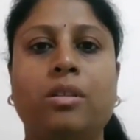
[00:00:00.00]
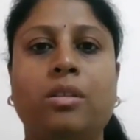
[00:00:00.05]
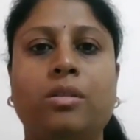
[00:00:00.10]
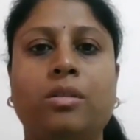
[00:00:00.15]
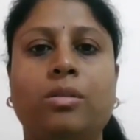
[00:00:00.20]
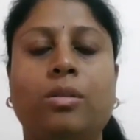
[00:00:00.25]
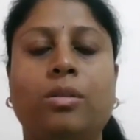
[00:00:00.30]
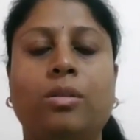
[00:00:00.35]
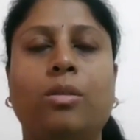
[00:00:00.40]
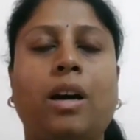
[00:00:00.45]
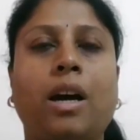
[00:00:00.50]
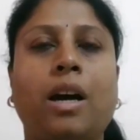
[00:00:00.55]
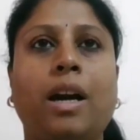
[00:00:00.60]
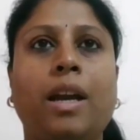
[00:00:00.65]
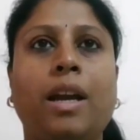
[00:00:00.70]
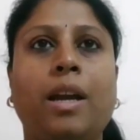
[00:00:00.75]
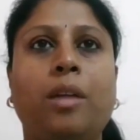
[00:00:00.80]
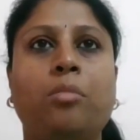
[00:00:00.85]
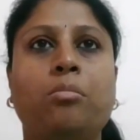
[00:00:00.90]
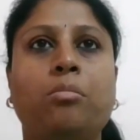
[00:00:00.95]
So
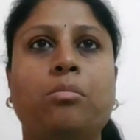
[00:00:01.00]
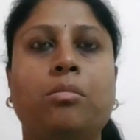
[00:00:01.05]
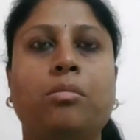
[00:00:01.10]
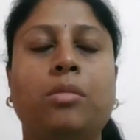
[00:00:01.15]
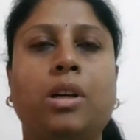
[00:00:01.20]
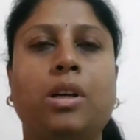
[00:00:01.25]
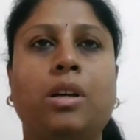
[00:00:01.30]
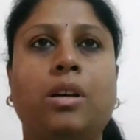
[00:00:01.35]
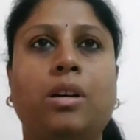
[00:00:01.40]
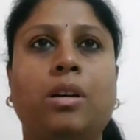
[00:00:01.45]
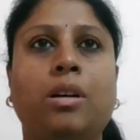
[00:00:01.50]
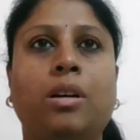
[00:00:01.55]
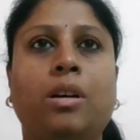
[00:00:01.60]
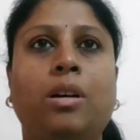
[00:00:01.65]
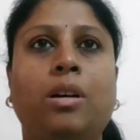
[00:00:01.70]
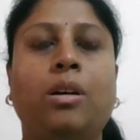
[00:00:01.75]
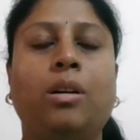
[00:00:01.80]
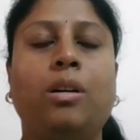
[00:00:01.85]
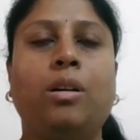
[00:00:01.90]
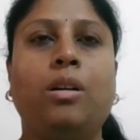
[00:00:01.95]
I am
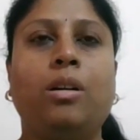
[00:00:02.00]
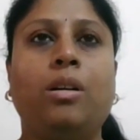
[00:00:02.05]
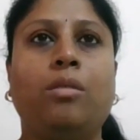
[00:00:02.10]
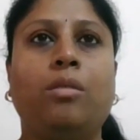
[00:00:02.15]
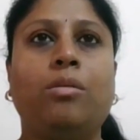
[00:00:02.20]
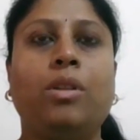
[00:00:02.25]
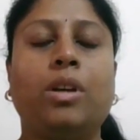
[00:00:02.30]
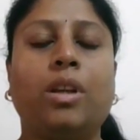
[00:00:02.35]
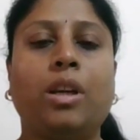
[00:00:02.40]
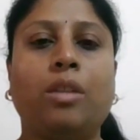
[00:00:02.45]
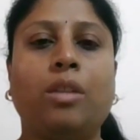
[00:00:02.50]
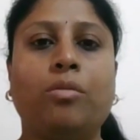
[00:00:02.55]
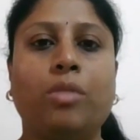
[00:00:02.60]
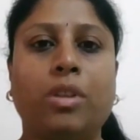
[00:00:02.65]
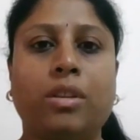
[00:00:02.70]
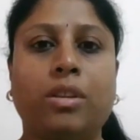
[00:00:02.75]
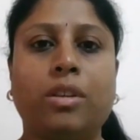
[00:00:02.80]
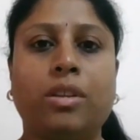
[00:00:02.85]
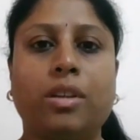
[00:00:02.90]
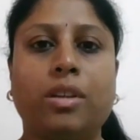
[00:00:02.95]
working
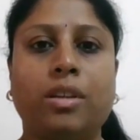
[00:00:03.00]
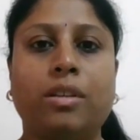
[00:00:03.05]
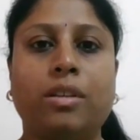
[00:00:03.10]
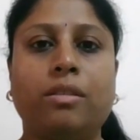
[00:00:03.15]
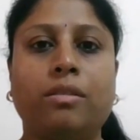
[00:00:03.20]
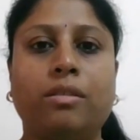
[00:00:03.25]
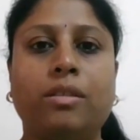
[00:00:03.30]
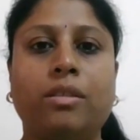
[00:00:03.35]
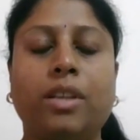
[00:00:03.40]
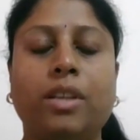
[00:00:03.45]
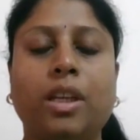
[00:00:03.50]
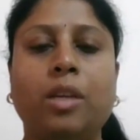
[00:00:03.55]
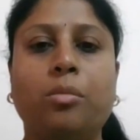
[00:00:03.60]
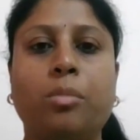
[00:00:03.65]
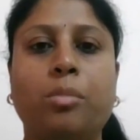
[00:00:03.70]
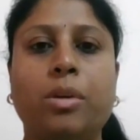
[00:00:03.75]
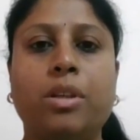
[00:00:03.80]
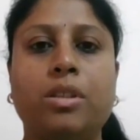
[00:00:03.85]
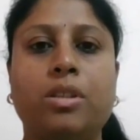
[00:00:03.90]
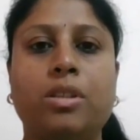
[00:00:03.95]
with
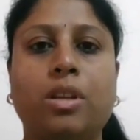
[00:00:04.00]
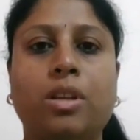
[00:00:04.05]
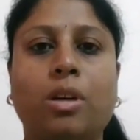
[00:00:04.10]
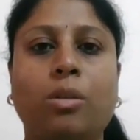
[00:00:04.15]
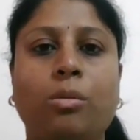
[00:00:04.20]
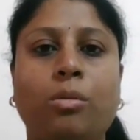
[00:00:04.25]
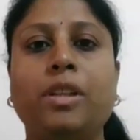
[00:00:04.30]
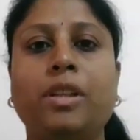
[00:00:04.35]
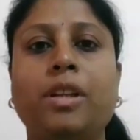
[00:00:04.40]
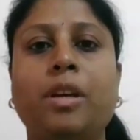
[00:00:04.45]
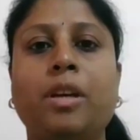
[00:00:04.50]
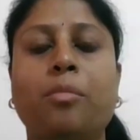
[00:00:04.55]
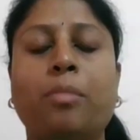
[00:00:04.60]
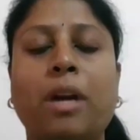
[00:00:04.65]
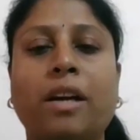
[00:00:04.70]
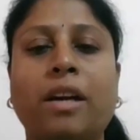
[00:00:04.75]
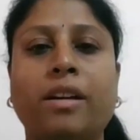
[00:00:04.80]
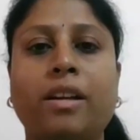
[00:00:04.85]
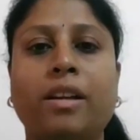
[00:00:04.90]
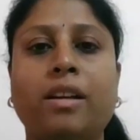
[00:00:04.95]
ThinkBridge now. Their
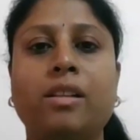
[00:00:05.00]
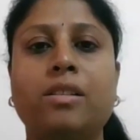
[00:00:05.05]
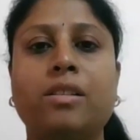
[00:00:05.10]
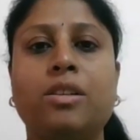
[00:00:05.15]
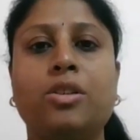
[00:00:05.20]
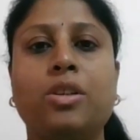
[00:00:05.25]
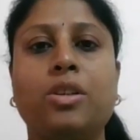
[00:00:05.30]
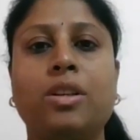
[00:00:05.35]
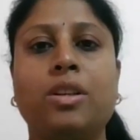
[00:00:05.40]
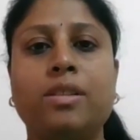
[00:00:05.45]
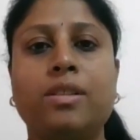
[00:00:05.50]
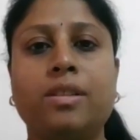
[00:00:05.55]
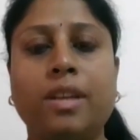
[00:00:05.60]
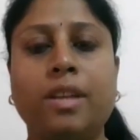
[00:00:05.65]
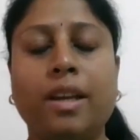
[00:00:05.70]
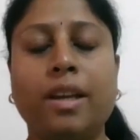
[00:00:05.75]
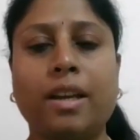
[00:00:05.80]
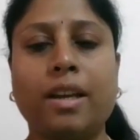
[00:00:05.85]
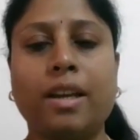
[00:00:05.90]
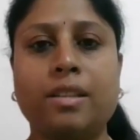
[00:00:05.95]
practical sessions,
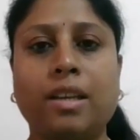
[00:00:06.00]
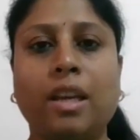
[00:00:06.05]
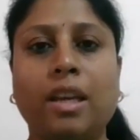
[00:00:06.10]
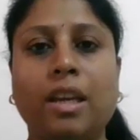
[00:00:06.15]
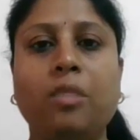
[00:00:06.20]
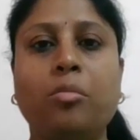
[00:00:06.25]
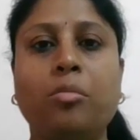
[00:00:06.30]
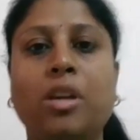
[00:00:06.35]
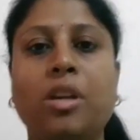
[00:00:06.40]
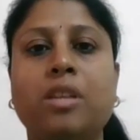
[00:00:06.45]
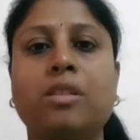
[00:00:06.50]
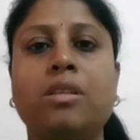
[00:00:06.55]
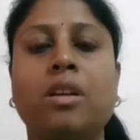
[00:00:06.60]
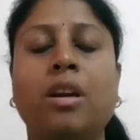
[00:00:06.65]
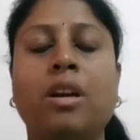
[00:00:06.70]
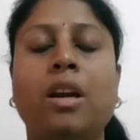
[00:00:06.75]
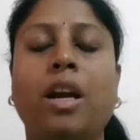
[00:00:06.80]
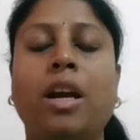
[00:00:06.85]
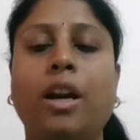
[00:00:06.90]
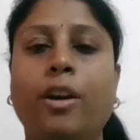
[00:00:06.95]
their assignments,
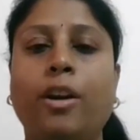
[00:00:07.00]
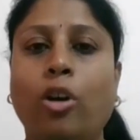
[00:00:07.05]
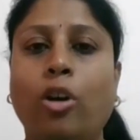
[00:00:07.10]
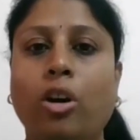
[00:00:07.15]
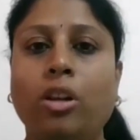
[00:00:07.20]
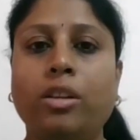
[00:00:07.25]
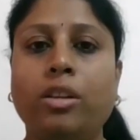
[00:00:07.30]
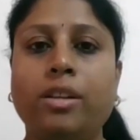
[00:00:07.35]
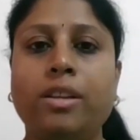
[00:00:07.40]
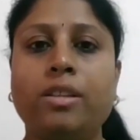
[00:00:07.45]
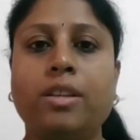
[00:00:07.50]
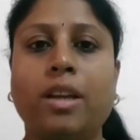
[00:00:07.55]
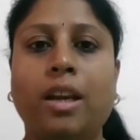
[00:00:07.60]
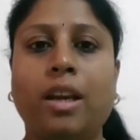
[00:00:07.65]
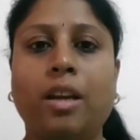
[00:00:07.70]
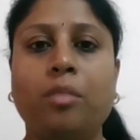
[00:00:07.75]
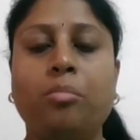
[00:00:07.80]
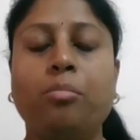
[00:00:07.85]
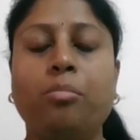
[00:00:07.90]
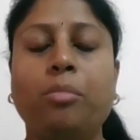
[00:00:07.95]
and all these
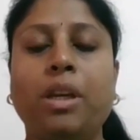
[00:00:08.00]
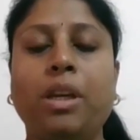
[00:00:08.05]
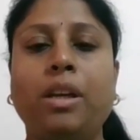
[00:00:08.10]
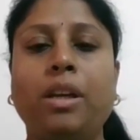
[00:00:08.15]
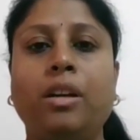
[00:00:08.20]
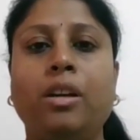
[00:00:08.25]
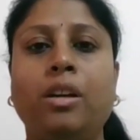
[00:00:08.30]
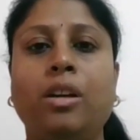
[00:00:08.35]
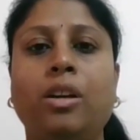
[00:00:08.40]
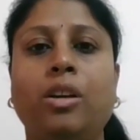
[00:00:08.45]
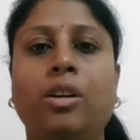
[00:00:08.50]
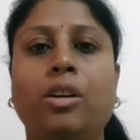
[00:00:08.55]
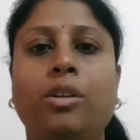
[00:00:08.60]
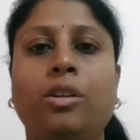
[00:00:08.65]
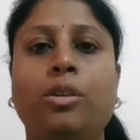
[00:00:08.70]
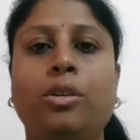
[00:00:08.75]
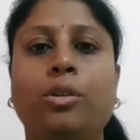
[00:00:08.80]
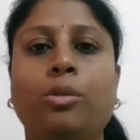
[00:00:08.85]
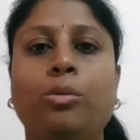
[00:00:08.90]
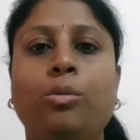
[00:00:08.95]
helped me
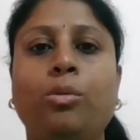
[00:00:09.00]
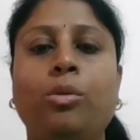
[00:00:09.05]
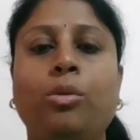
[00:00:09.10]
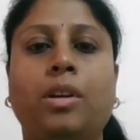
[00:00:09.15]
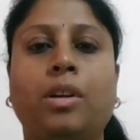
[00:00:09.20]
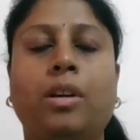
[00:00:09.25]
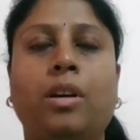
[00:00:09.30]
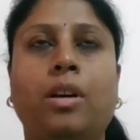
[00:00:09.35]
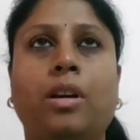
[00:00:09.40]
to